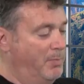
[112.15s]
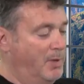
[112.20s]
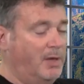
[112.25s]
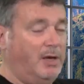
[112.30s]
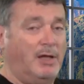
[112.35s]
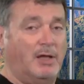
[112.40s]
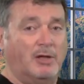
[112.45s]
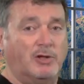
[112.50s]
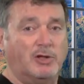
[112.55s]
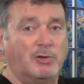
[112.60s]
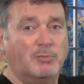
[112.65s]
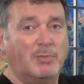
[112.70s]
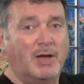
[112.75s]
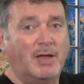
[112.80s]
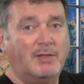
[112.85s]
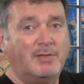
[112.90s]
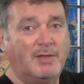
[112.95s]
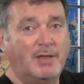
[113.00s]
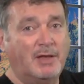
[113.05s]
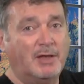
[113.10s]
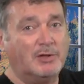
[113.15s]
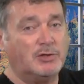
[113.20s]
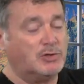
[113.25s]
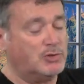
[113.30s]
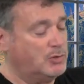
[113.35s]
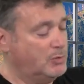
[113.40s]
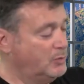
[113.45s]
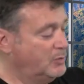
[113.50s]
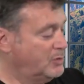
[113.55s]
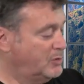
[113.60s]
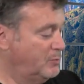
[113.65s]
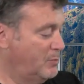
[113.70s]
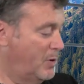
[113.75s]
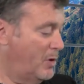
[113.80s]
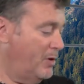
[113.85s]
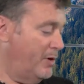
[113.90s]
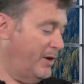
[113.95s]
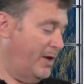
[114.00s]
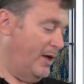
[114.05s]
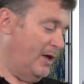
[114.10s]
Mini, and you might think it's too
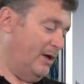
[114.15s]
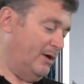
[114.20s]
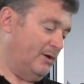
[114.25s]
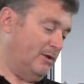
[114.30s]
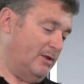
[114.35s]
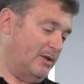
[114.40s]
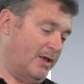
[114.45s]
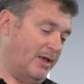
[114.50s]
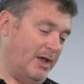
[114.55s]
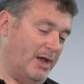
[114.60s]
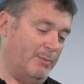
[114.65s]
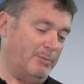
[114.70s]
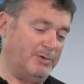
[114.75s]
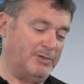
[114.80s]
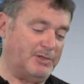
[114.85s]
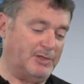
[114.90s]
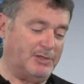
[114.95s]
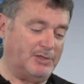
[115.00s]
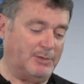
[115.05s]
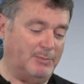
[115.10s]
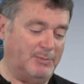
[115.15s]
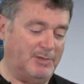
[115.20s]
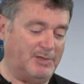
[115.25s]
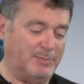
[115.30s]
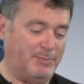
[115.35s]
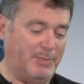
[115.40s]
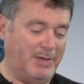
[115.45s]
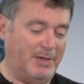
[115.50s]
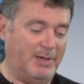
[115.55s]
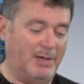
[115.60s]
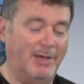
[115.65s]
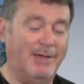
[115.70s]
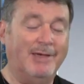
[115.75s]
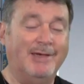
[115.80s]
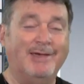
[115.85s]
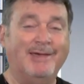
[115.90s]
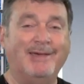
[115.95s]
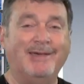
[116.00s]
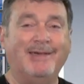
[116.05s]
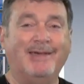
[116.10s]
small to handle a camera system this big.
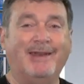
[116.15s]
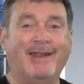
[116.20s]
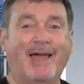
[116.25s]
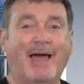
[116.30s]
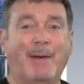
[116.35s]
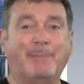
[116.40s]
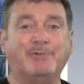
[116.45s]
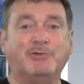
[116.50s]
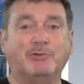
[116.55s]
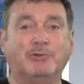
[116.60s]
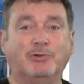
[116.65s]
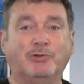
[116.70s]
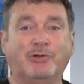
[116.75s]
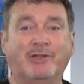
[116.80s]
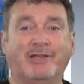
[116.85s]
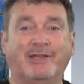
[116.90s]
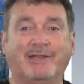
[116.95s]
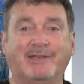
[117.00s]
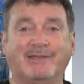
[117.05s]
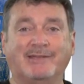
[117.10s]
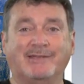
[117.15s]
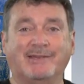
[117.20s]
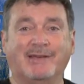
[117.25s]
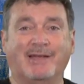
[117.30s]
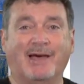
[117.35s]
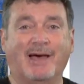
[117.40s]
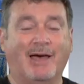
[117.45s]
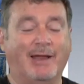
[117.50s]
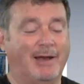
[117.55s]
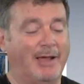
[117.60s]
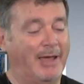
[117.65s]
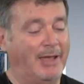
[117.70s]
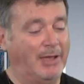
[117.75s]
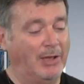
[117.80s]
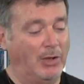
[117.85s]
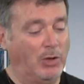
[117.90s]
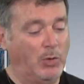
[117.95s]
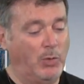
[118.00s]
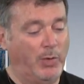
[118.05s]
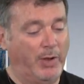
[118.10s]
It absolutely is not. I
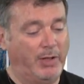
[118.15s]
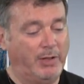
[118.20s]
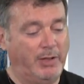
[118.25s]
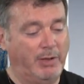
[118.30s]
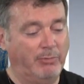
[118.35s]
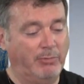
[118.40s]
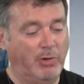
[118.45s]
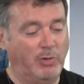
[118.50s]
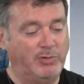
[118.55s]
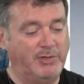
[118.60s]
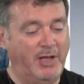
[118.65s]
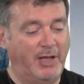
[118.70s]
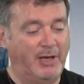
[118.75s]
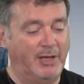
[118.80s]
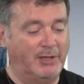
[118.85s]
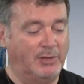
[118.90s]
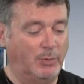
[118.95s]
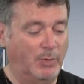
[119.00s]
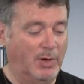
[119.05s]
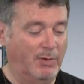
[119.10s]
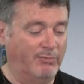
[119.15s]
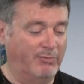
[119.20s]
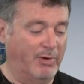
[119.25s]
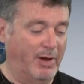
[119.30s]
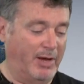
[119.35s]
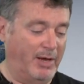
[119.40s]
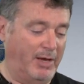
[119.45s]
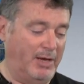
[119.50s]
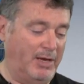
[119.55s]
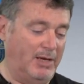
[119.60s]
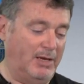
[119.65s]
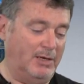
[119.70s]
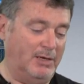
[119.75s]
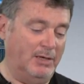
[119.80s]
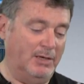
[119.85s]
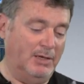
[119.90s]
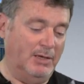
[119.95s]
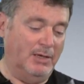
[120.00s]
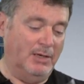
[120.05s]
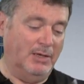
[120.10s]
can quickly rotate it to wherever I need.
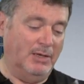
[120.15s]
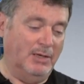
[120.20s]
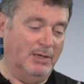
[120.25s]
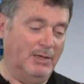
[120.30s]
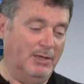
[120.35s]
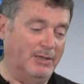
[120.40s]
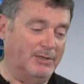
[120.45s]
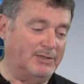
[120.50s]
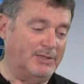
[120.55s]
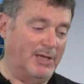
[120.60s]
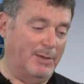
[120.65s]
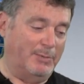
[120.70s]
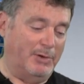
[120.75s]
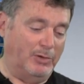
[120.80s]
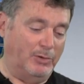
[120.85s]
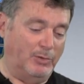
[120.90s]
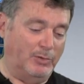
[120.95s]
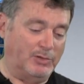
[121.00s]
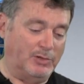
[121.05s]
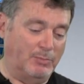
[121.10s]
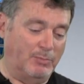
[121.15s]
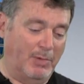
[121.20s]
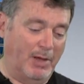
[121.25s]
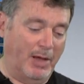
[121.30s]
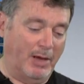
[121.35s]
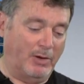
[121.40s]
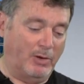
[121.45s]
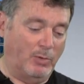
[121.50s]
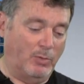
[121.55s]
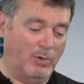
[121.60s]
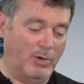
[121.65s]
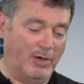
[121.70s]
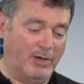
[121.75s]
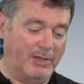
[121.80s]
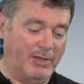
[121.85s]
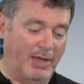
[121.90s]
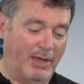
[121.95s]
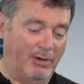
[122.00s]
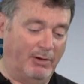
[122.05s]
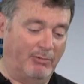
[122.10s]
Let's say I'm going to do some macro work
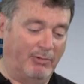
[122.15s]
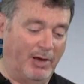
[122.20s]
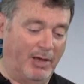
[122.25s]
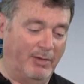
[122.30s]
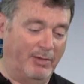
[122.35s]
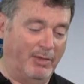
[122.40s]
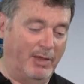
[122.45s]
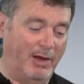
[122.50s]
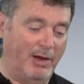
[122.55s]
down around